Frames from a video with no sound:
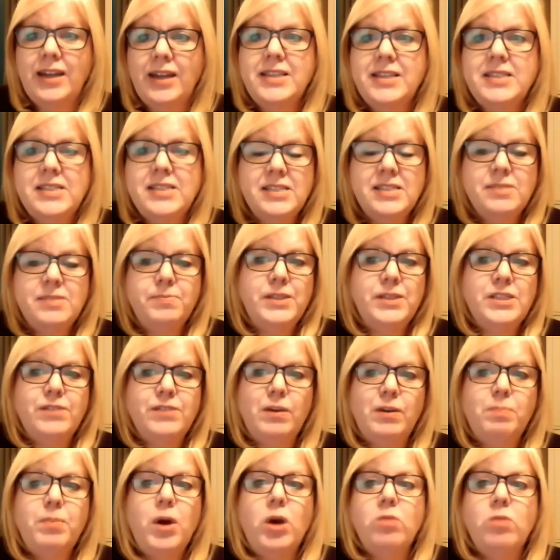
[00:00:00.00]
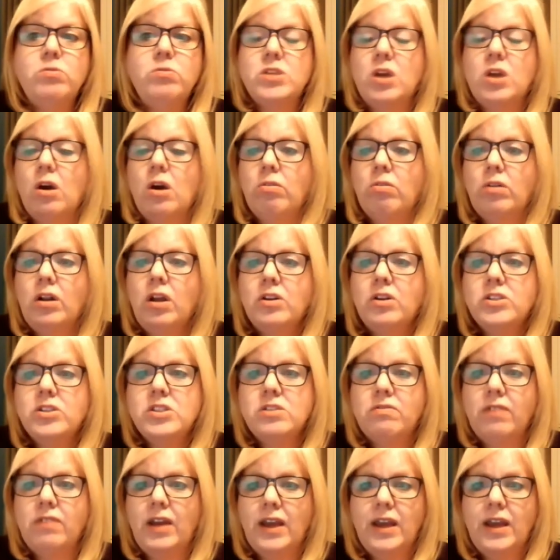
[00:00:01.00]
it is a bit of a postcode
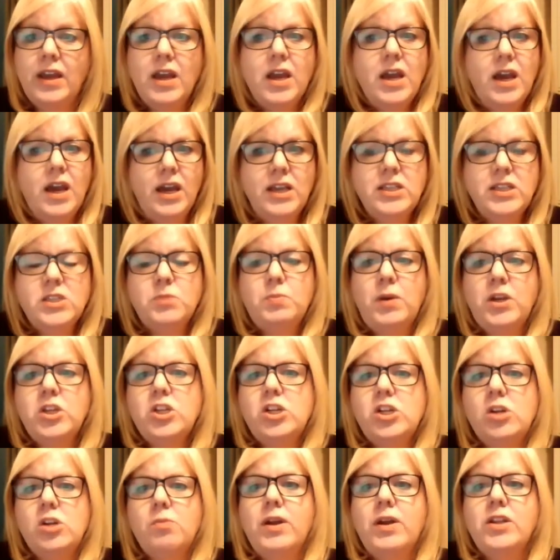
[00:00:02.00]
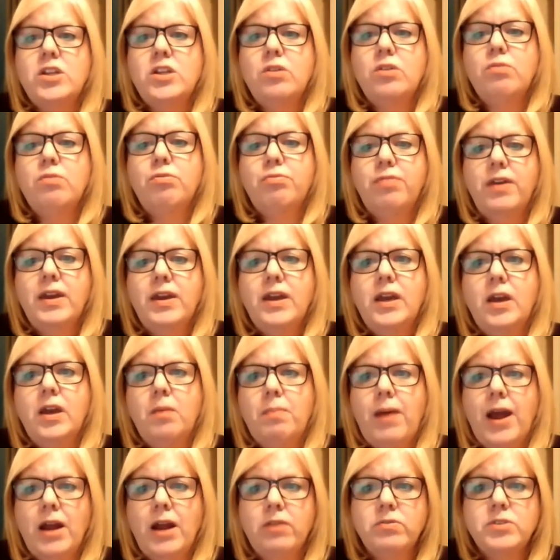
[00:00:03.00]
lottery, especially when you think
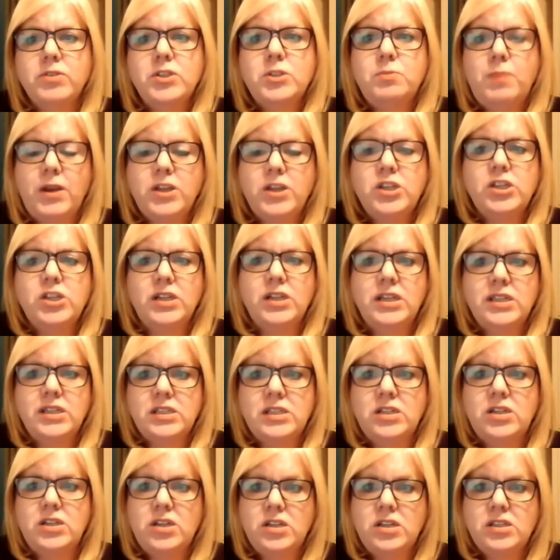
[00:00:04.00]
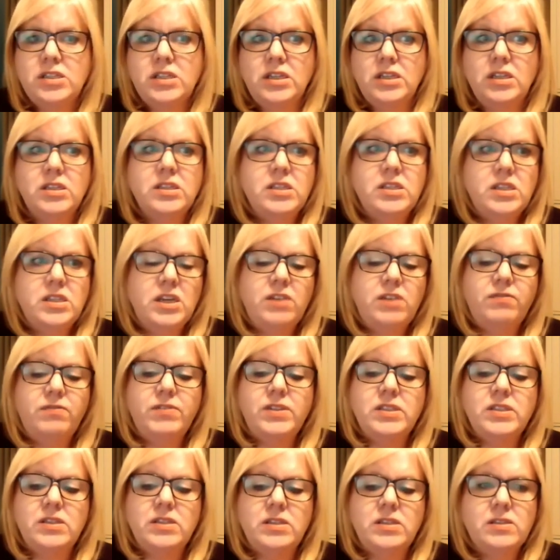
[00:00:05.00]
about specialist nursing
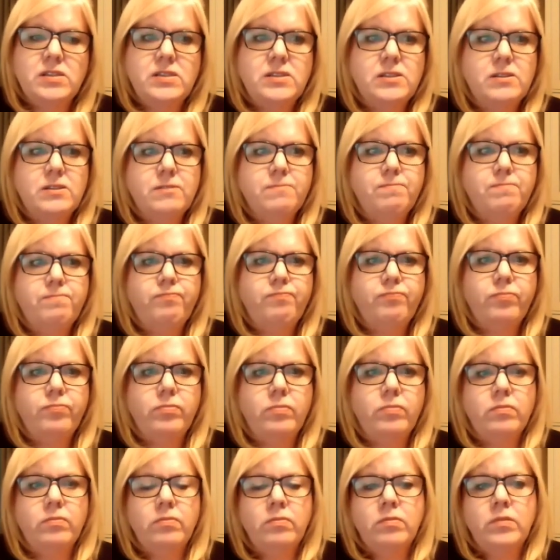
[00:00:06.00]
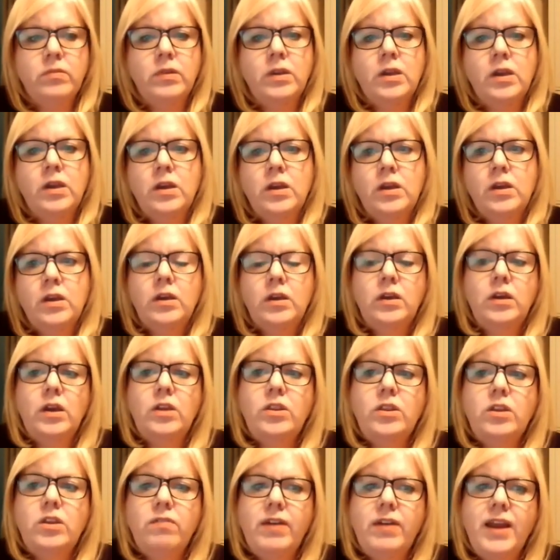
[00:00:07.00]
services.
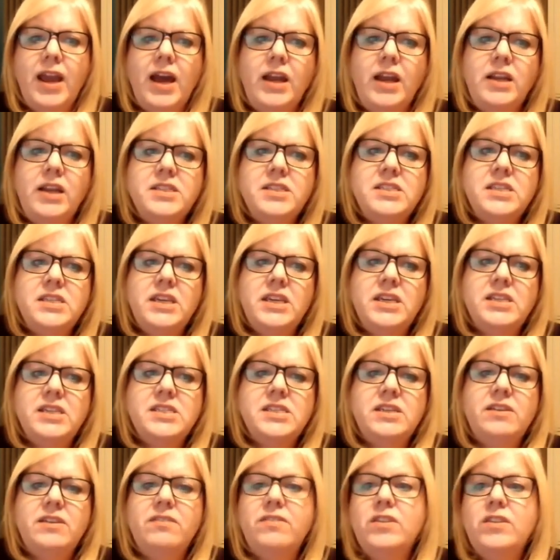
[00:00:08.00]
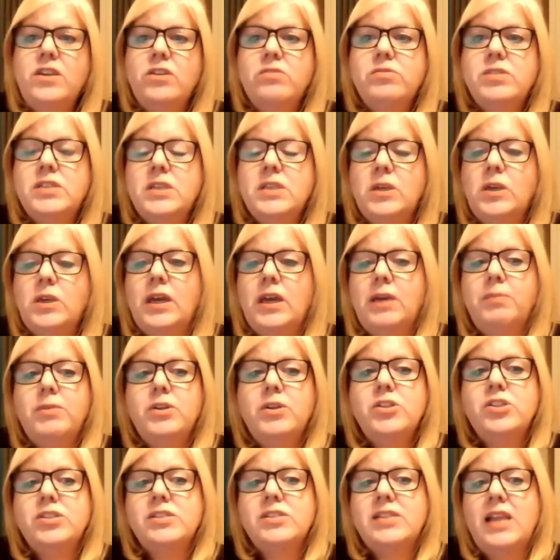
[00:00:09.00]
And the reality is that you see
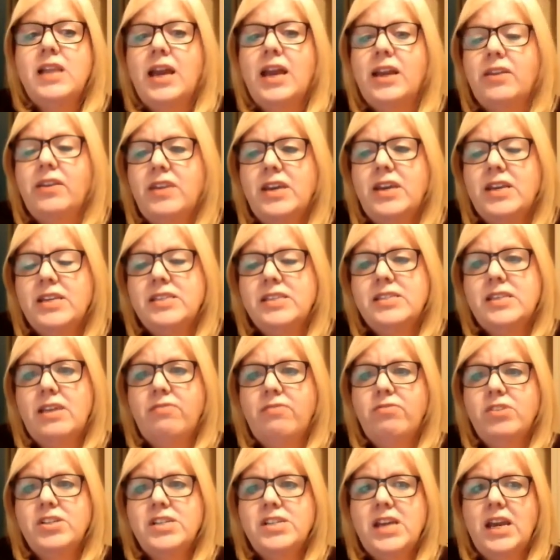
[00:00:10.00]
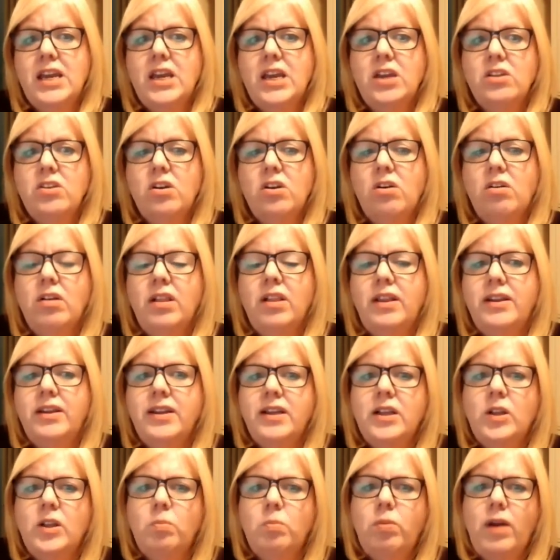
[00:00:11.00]
images like this every day in your
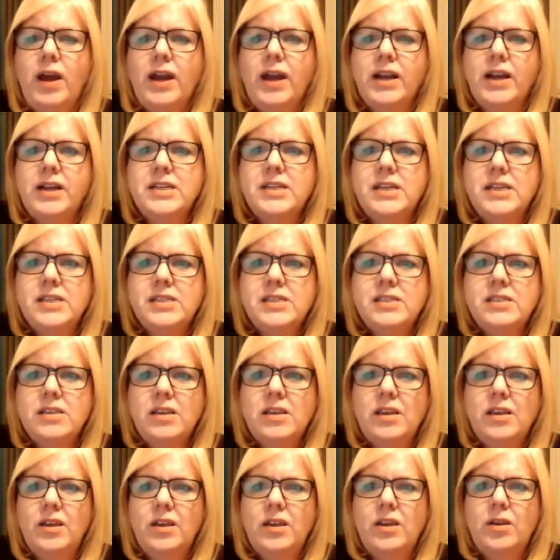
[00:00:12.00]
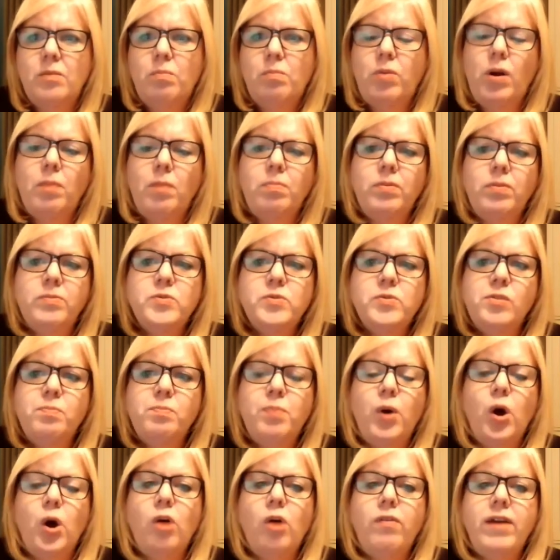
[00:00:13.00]
clinical practice. Problems with
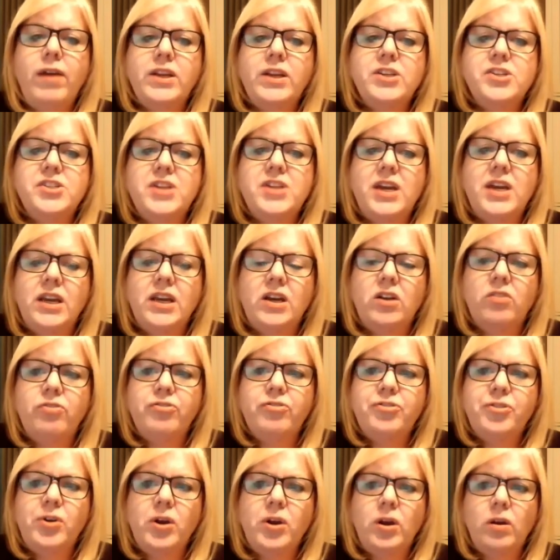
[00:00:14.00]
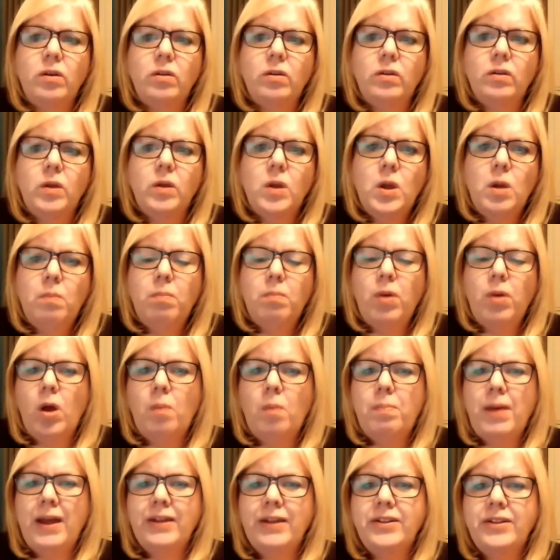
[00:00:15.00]
poor exudate control,
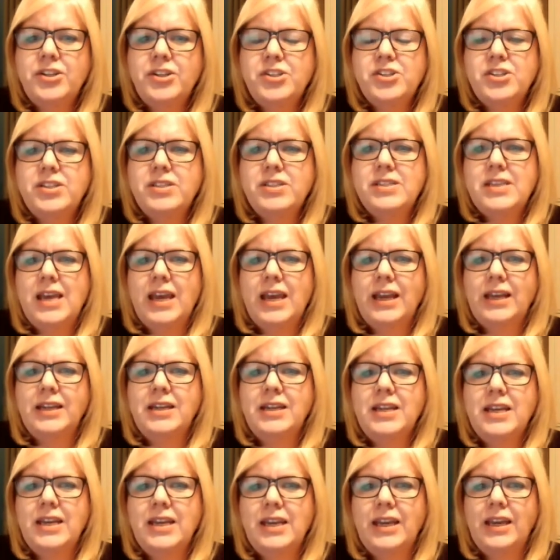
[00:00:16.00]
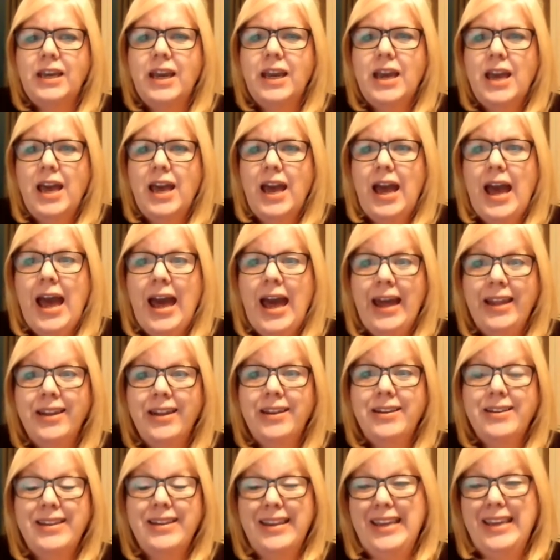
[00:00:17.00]
poor bandaging technique,
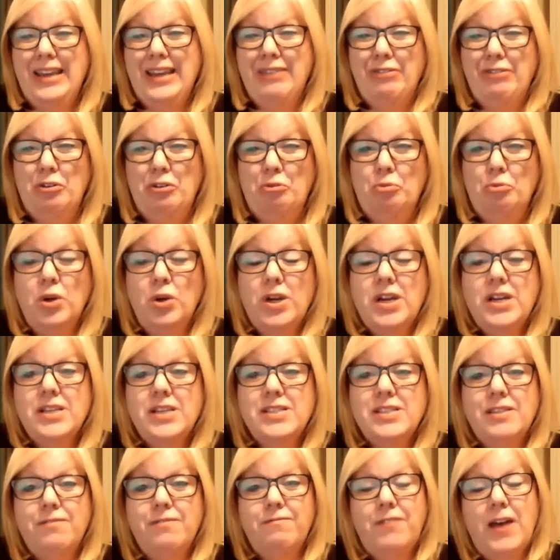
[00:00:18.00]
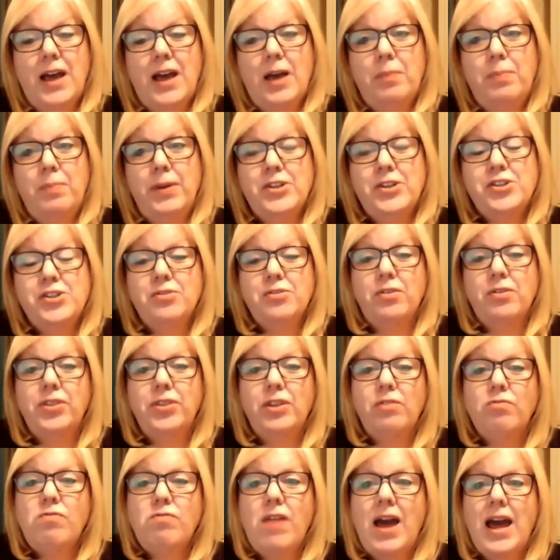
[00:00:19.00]
and even worse, the far picture on
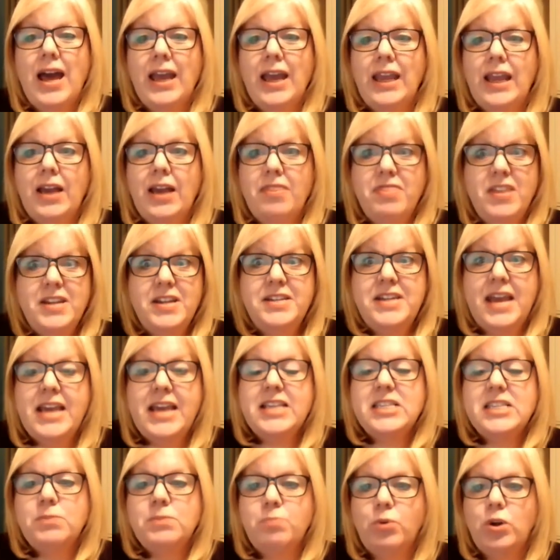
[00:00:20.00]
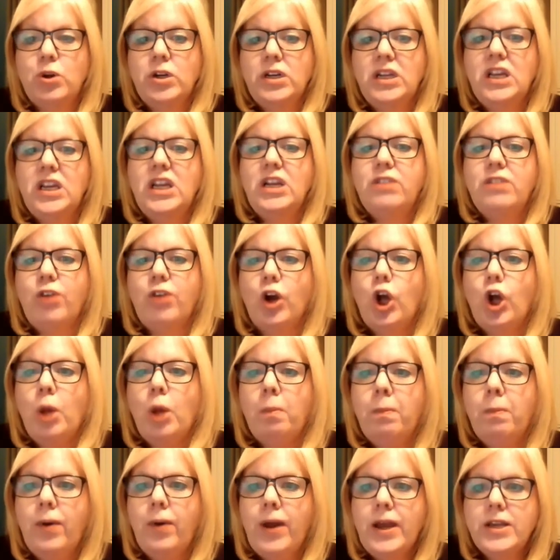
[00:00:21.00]
the right, the desperate need for
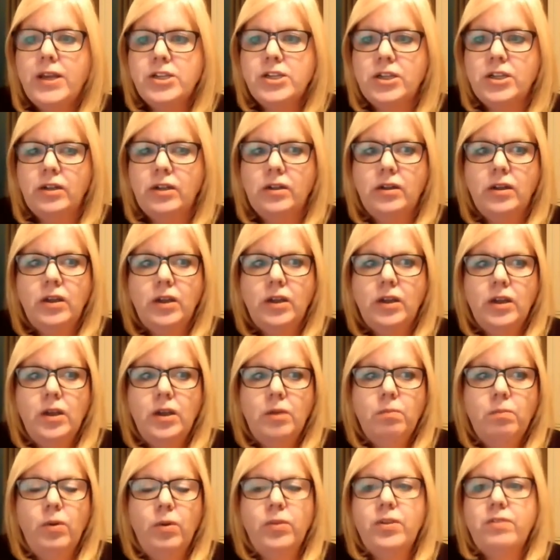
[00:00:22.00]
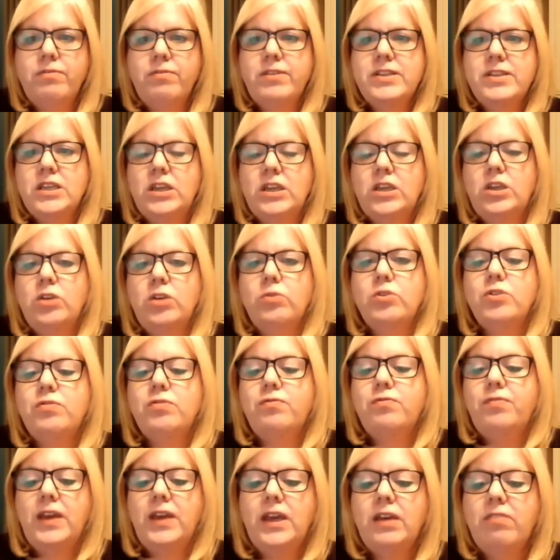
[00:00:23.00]
compression. But there is a huge
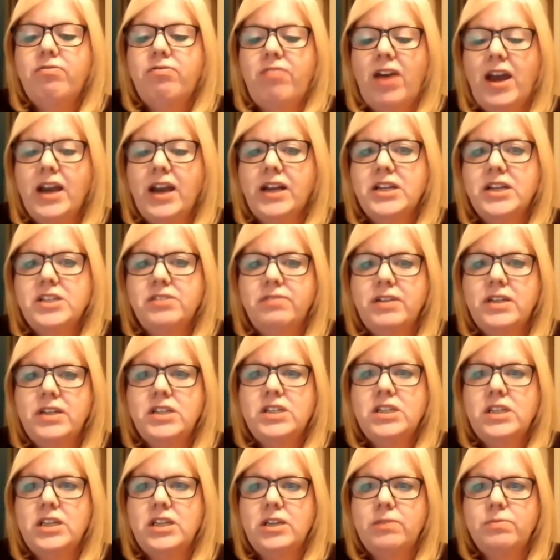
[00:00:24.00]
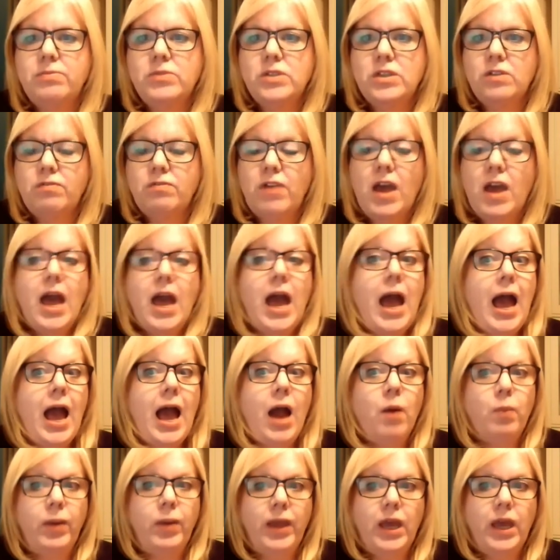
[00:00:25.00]
fear factor in terms of,
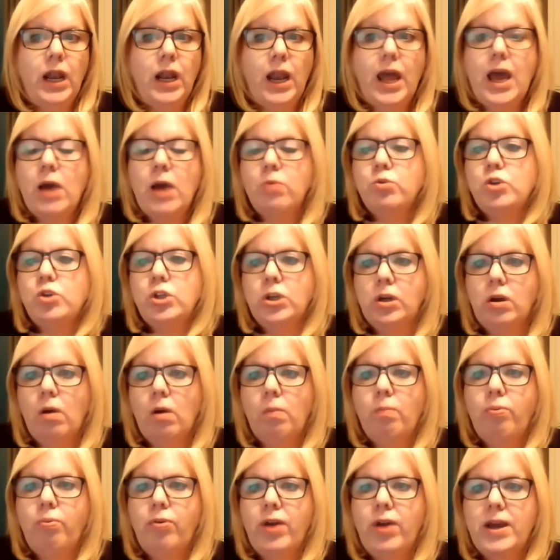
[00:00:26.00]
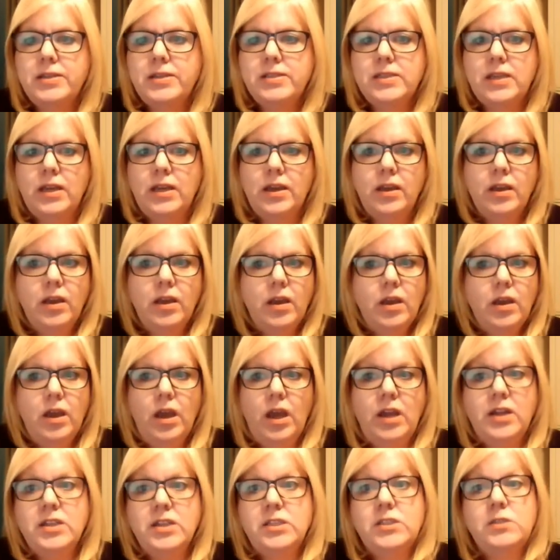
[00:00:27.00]
are we allowed to compress it?
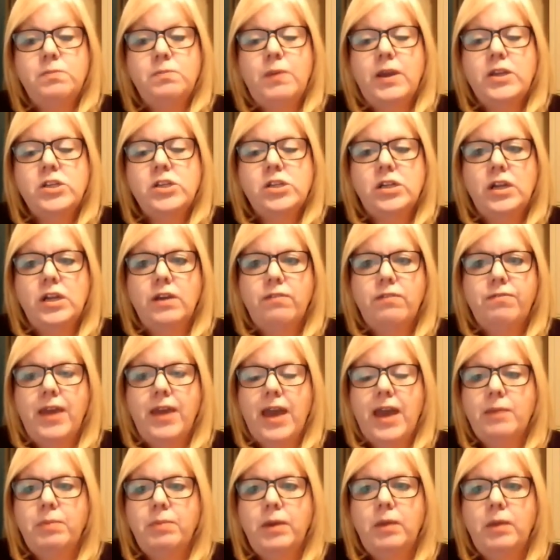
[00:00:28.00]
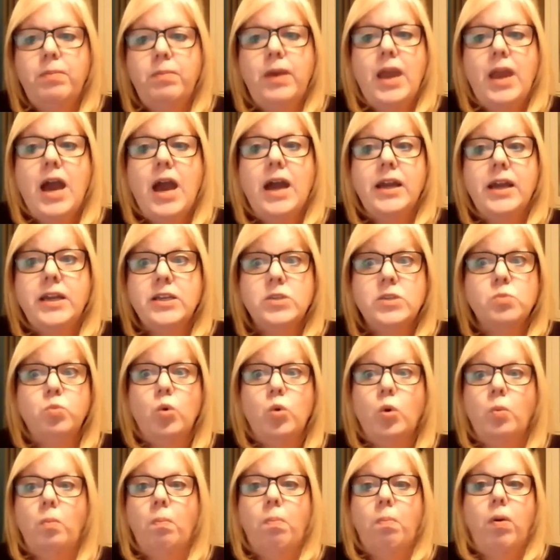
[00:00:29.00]
And especially if the ABPI is
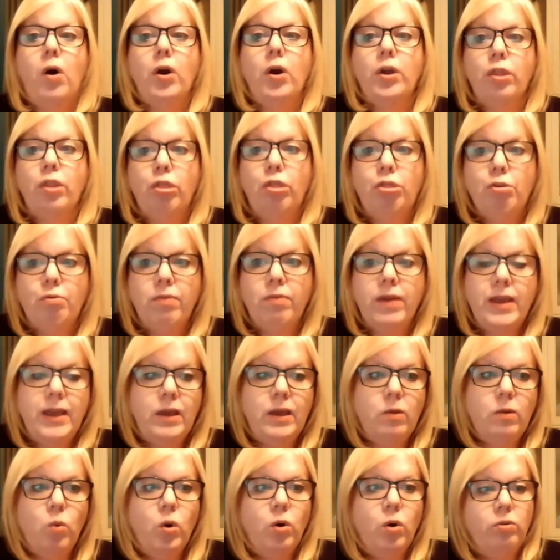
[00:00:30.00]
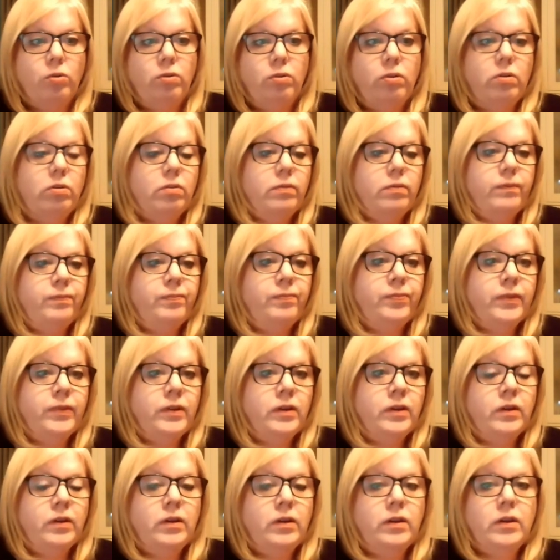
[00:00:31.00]
1.31.
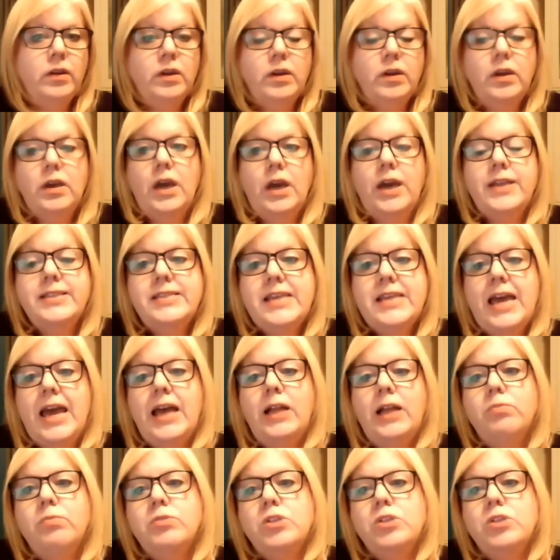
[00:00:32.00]
And to help to